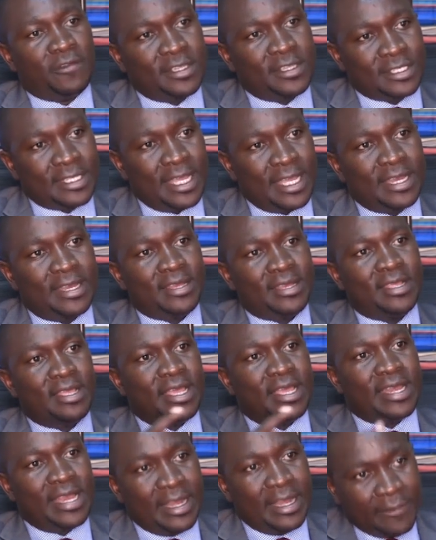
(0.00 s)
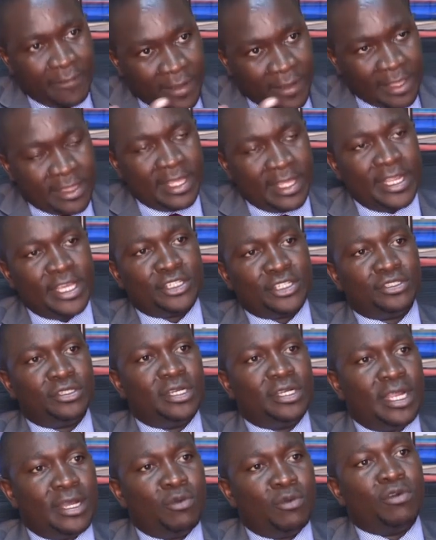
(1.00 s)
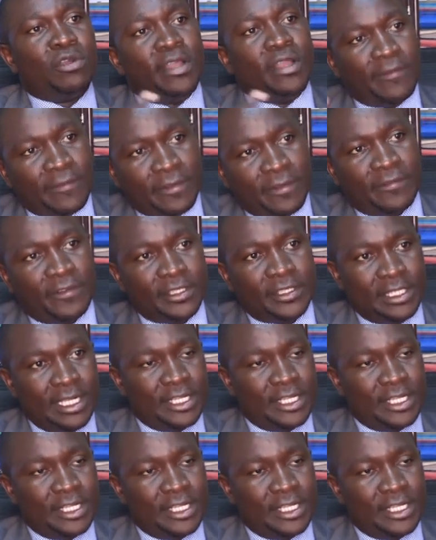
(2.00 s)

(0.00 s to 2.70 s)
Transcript: office and nullify the election and order for a